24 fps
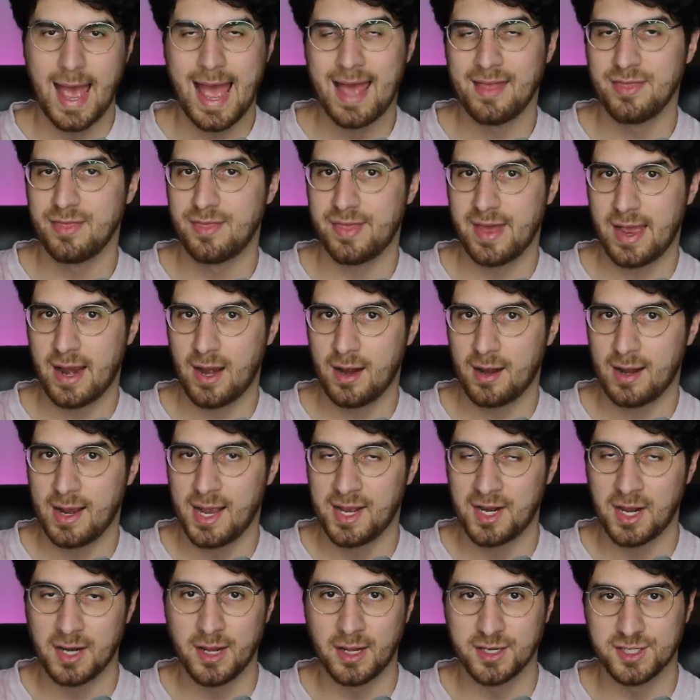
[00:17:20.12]
And there,
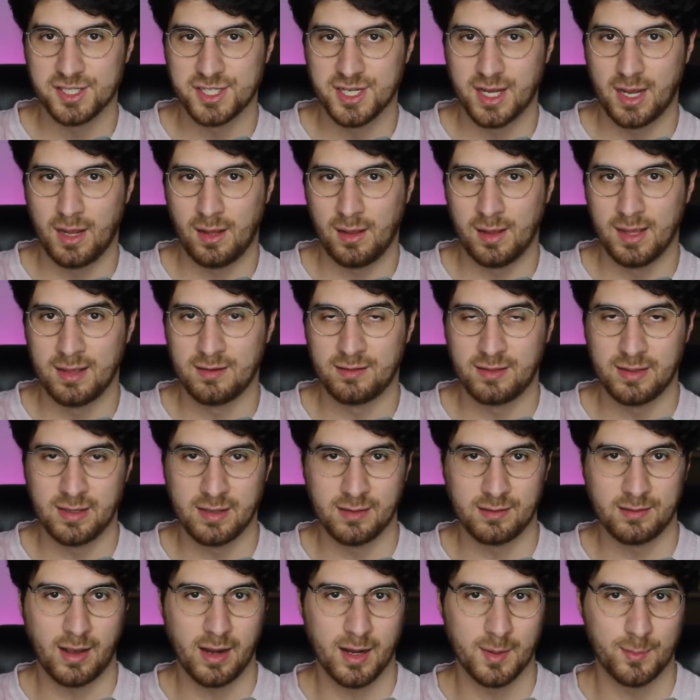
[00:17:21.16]
in a nutshell, is the
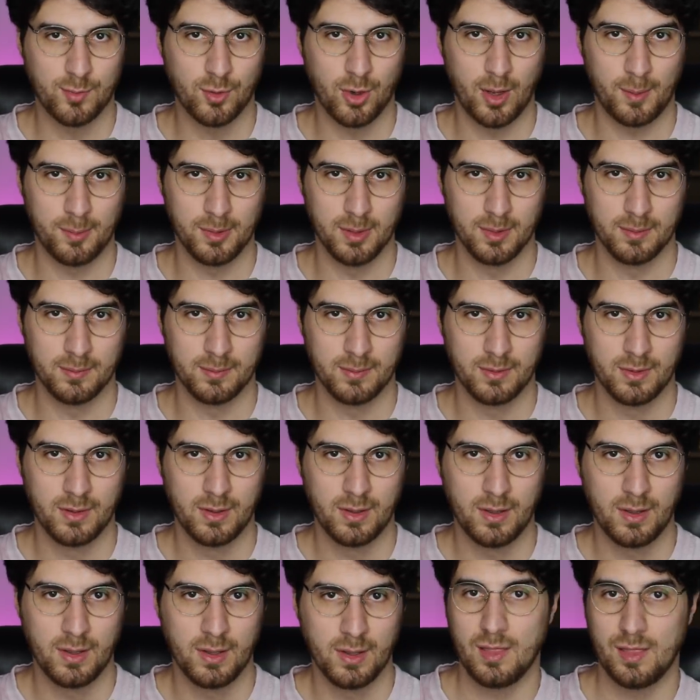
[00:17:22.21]
entire problem.
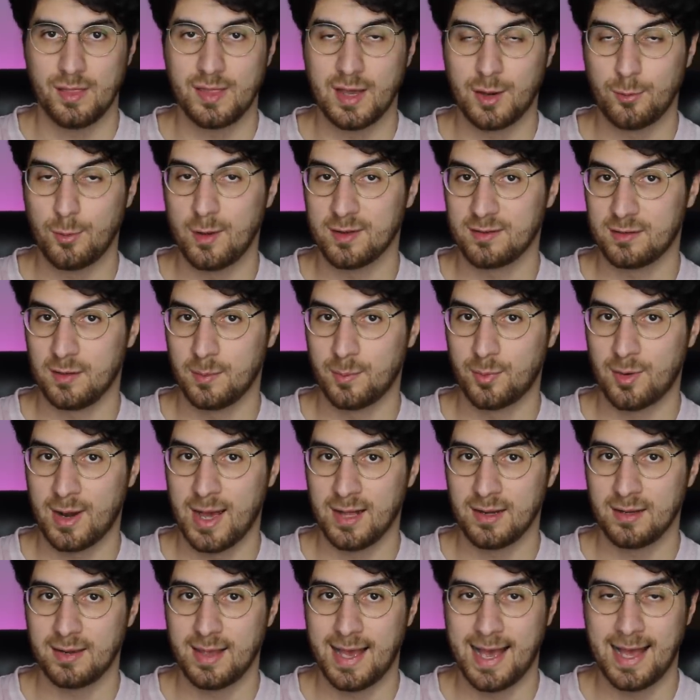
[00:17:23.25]
That Russell
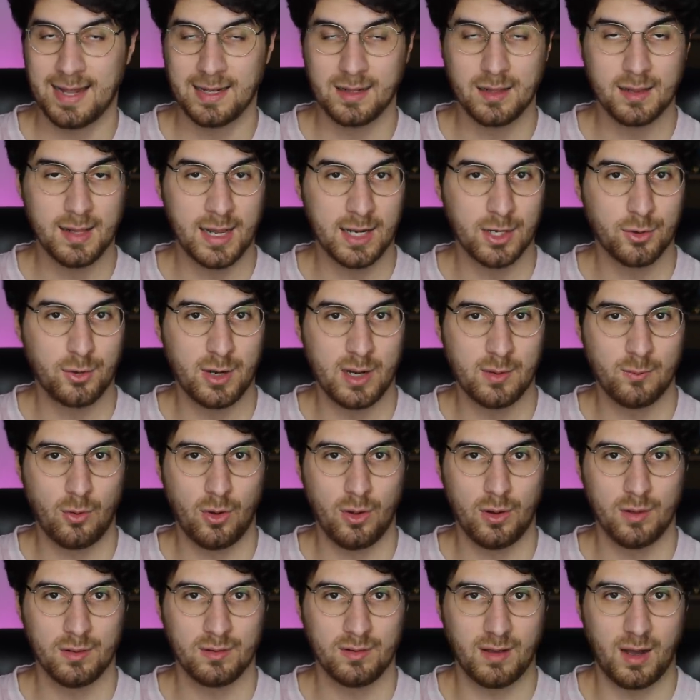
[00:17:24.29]
Brand and Glenn
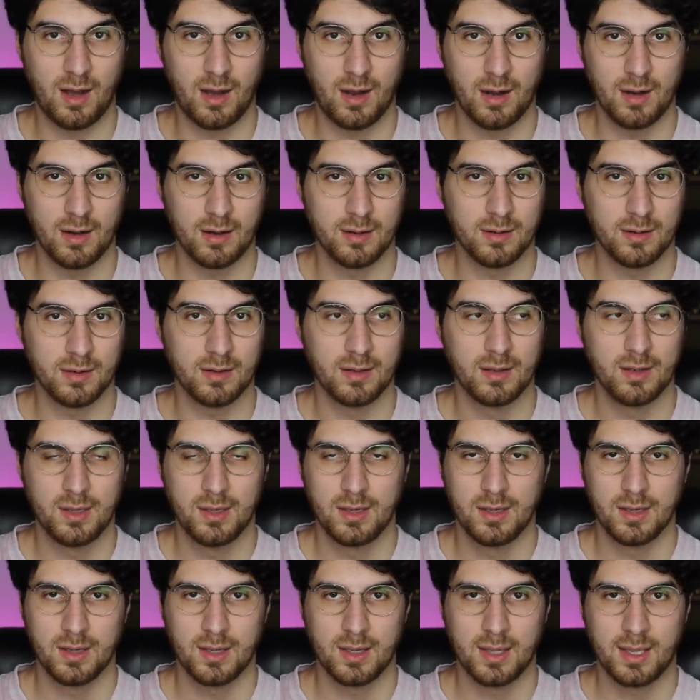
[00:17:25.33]
Greenwald are
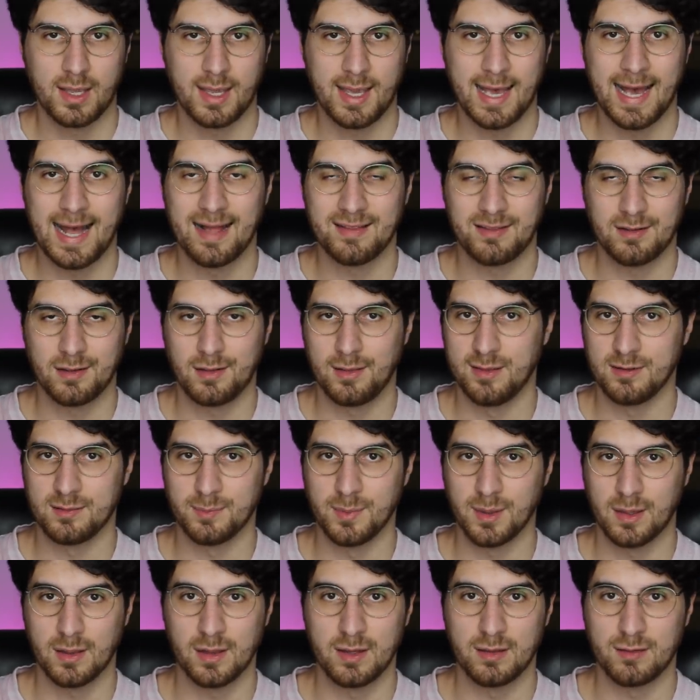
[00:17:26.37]

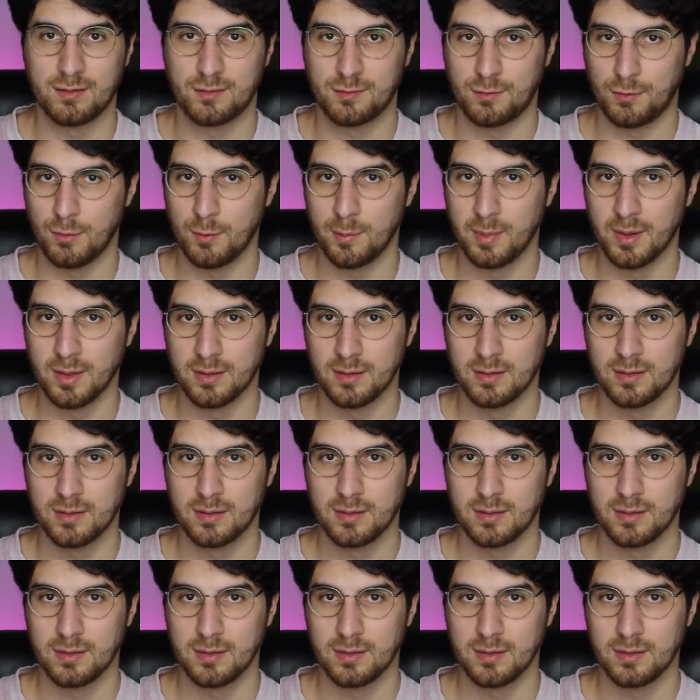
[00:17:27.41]
cataclysmically stupid.